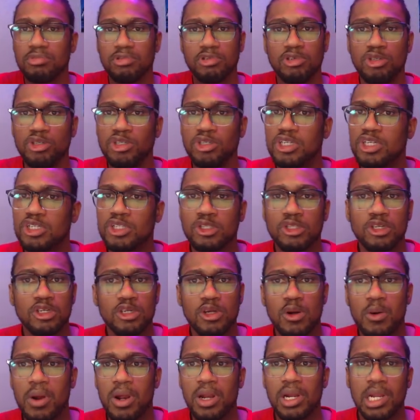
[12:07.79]
Just saying
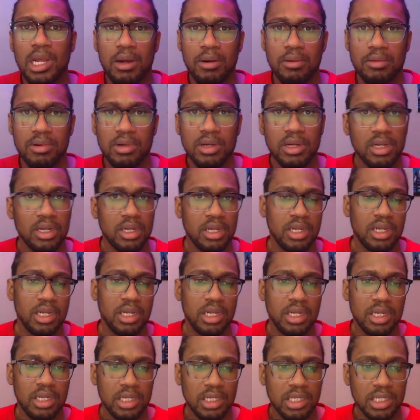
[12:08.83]
right now.
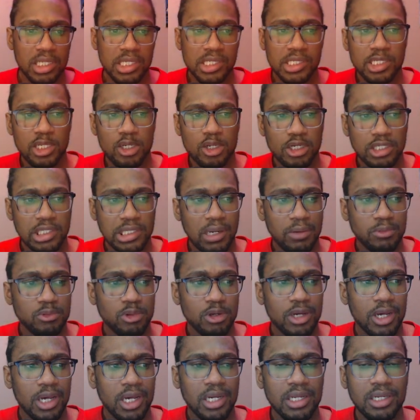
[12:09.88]
Ezekiel chapter
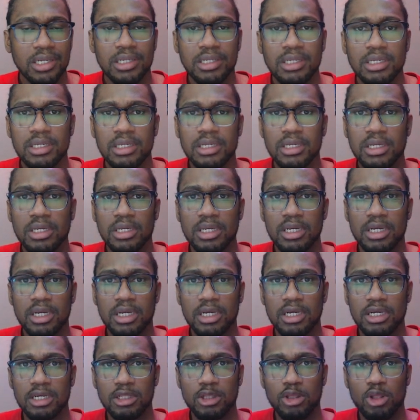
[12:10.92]
8,
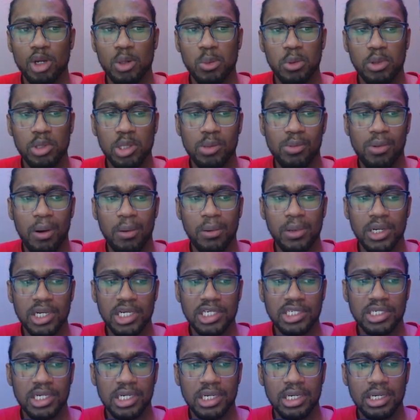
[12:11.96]
talk about the
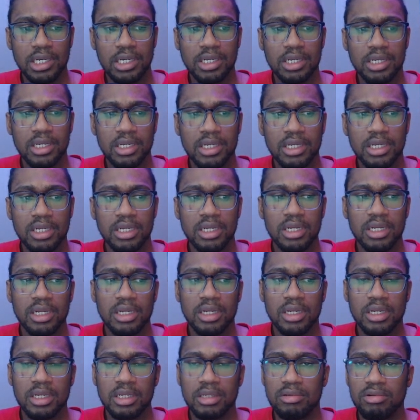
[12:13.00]
abomination,
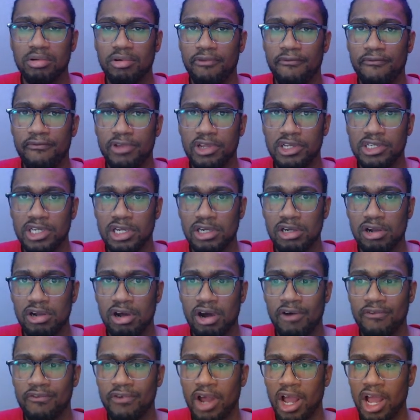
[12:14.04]
vision
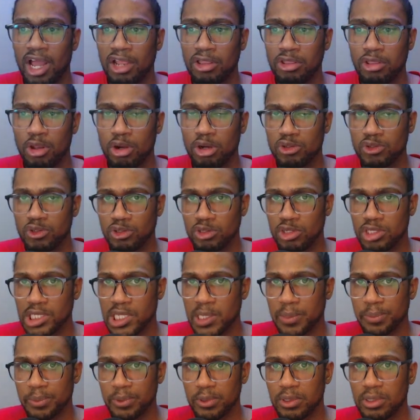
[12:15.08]
of idolatry in the
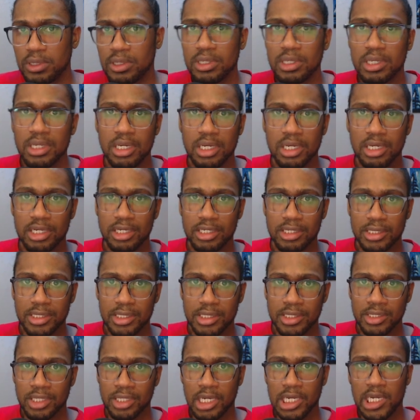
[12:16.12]
temple,
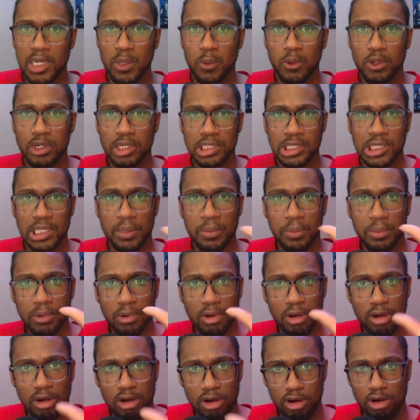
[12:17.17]
Sunday worship,
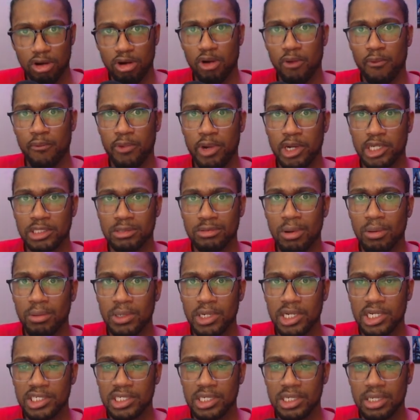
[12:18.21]
greatest
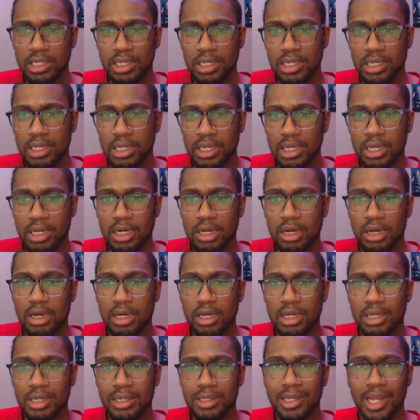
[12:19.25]
abomination.
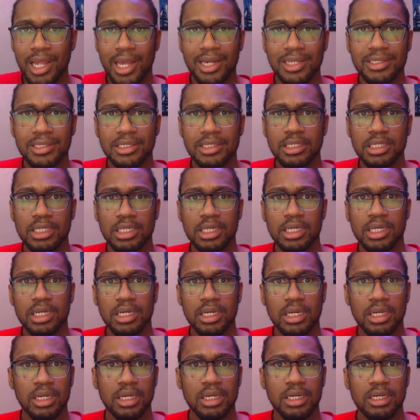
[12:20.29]
Next,
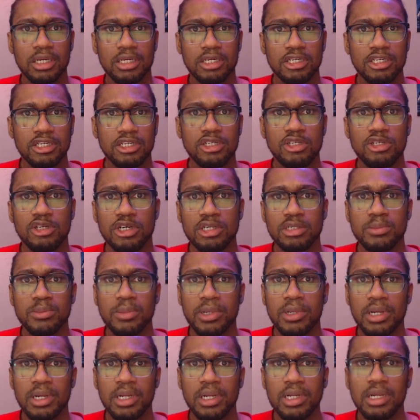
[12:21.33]

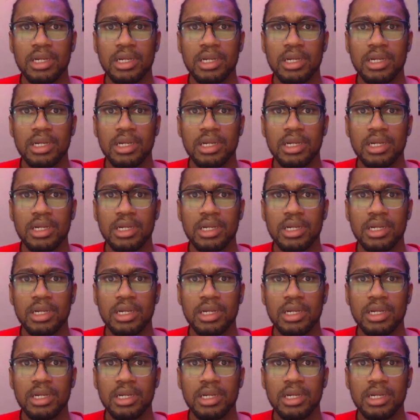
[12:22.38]
judgment.